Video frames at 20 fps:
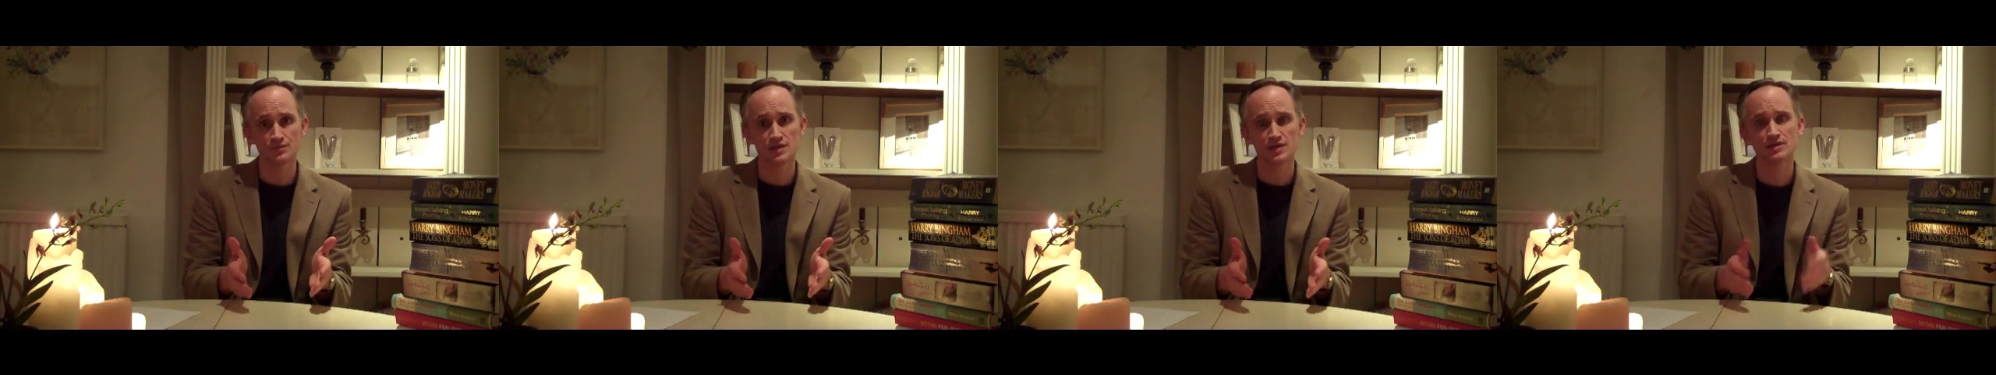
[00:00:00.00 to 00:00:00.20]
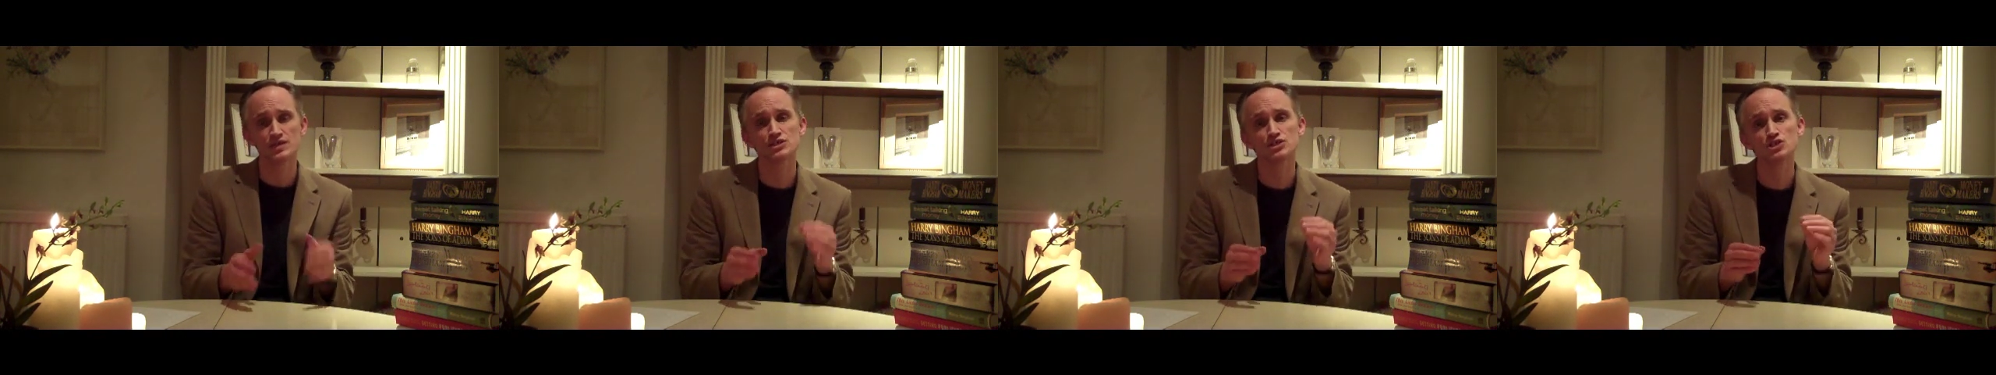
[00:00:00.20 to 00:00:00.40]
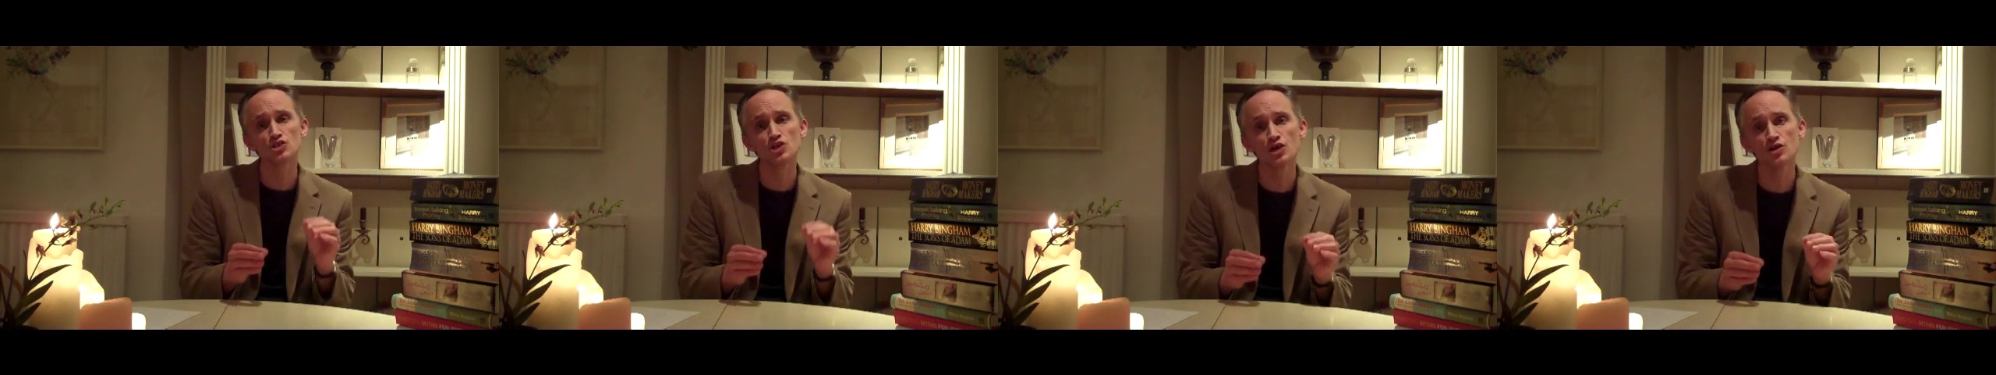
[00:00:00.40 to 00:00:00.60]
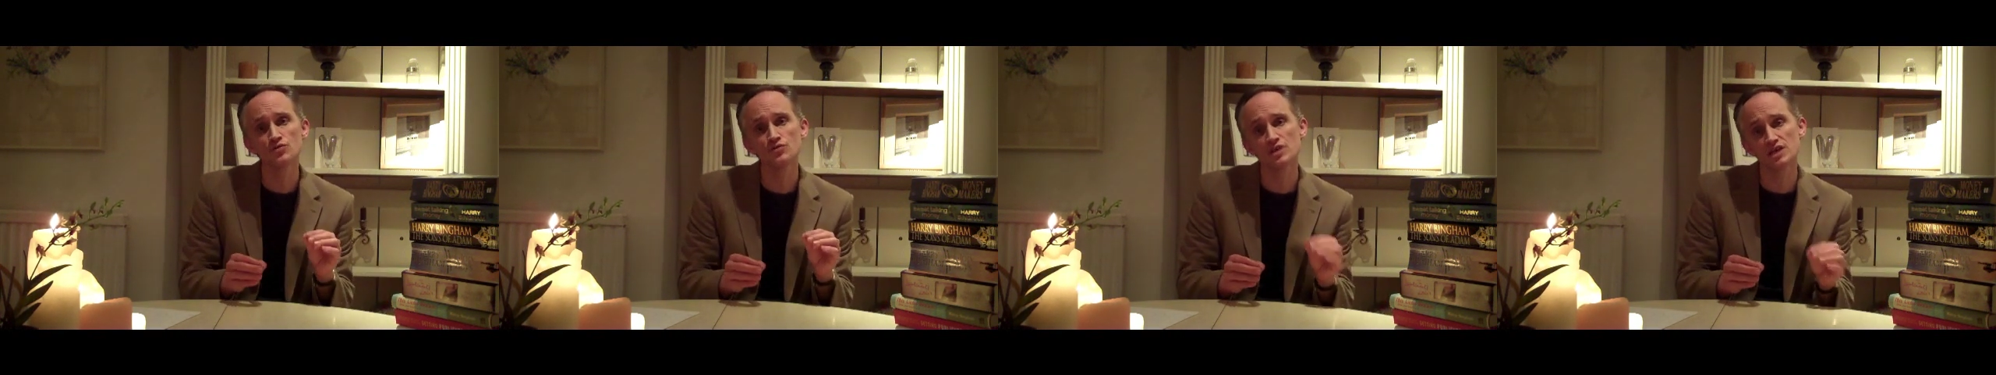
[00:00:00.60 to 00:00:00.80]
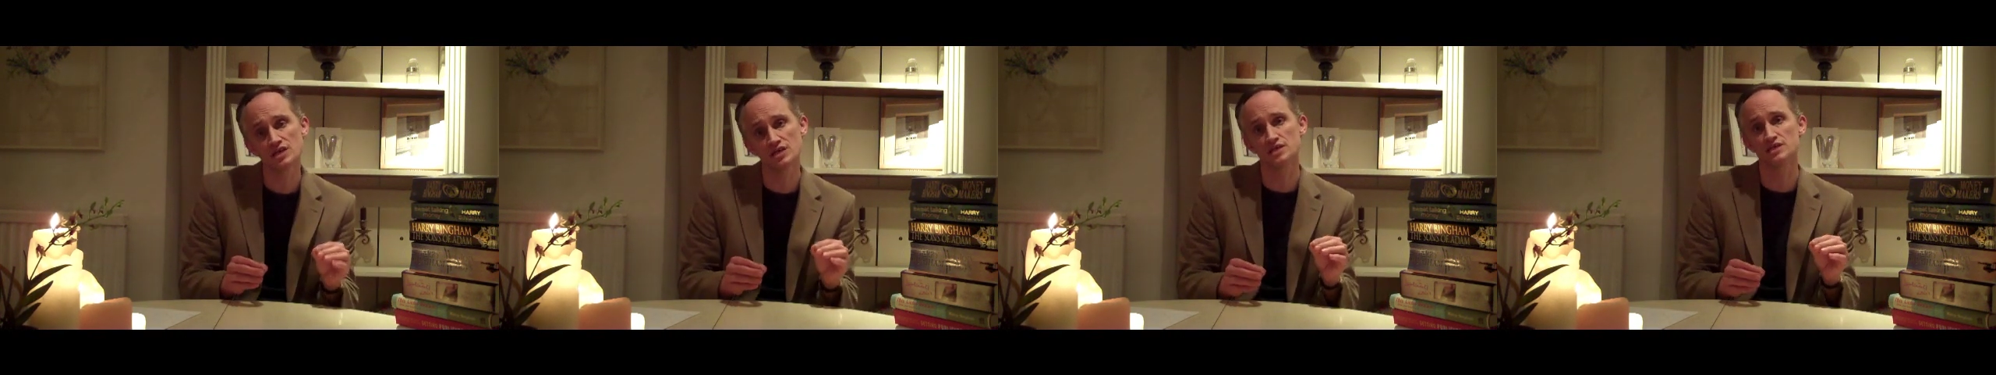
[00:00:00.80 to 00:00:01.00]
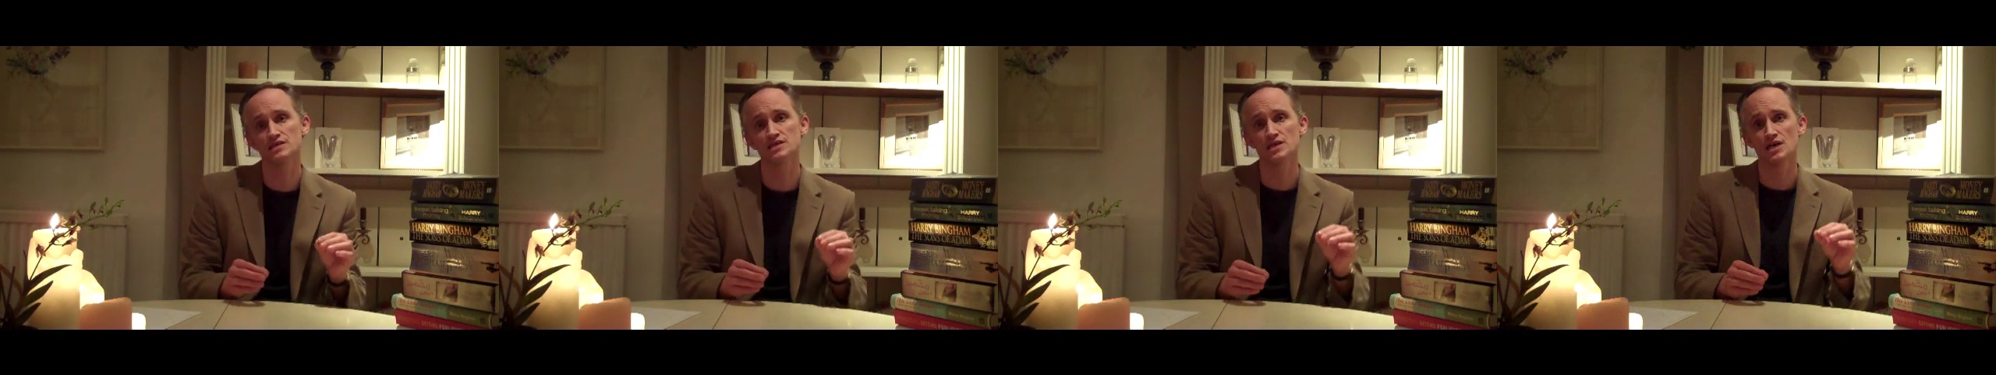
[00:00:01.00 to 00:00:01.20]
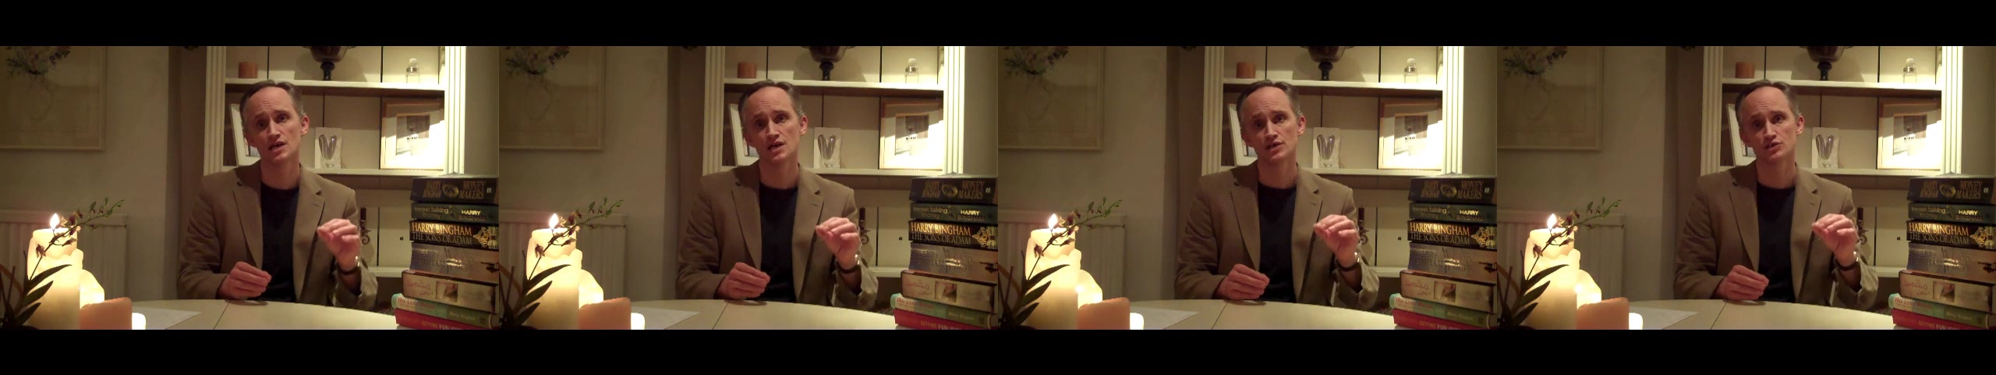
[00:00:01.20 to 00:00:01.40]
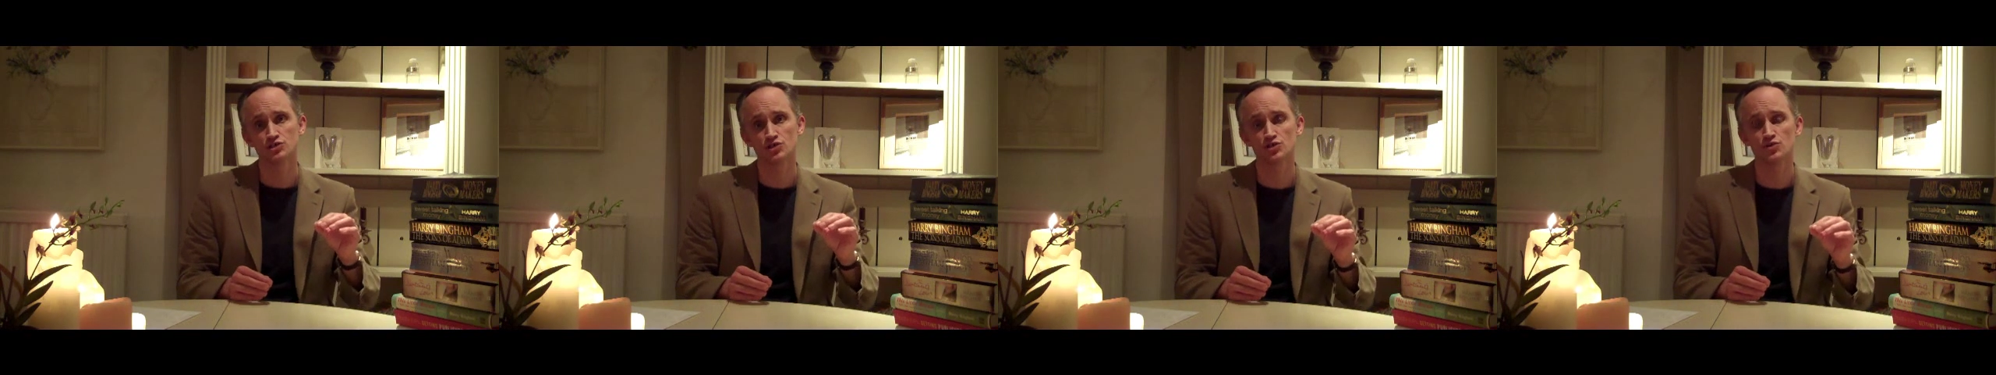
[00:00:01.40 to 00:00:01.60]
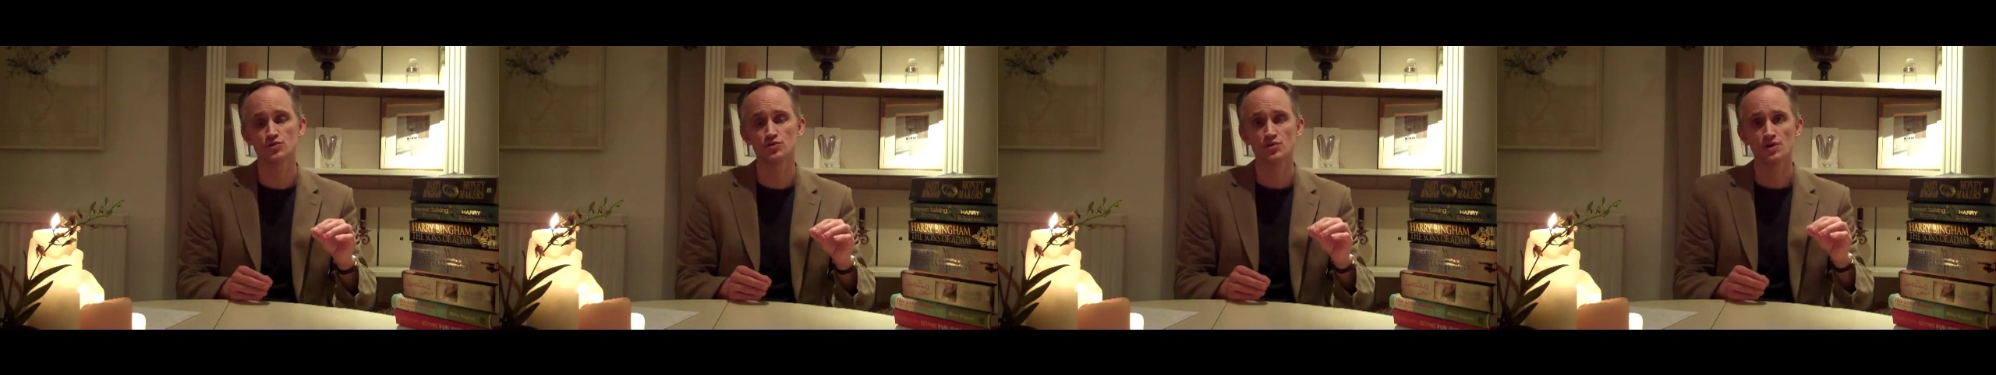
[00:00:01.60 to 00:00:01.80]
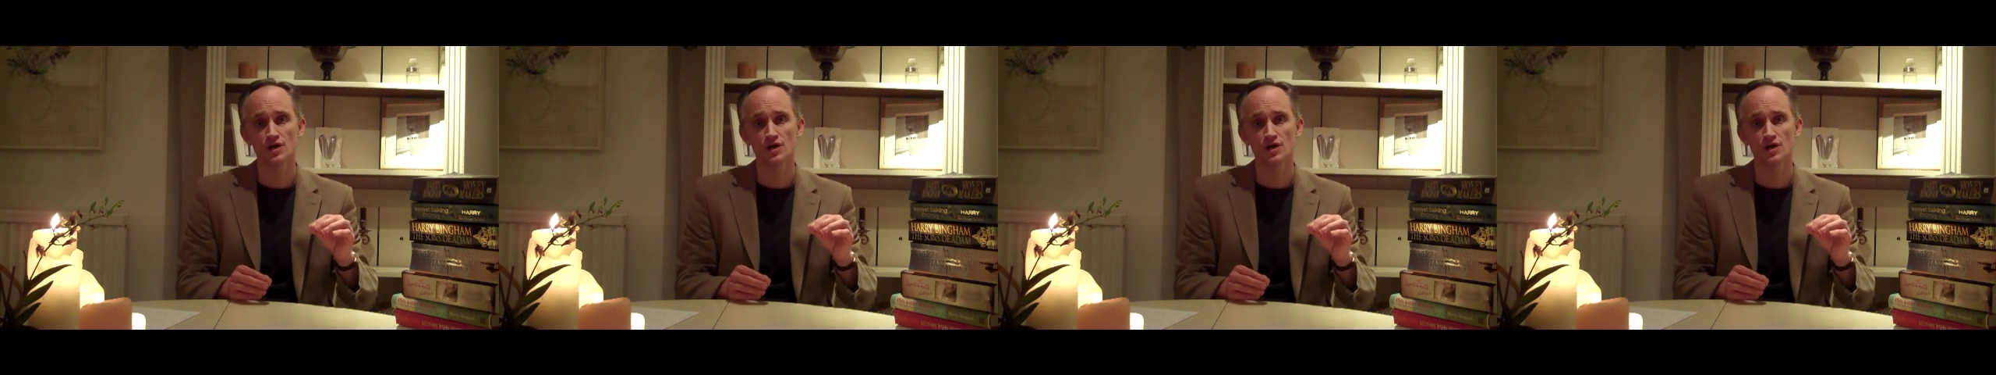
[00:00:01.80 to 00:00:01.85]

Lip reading: There's no need to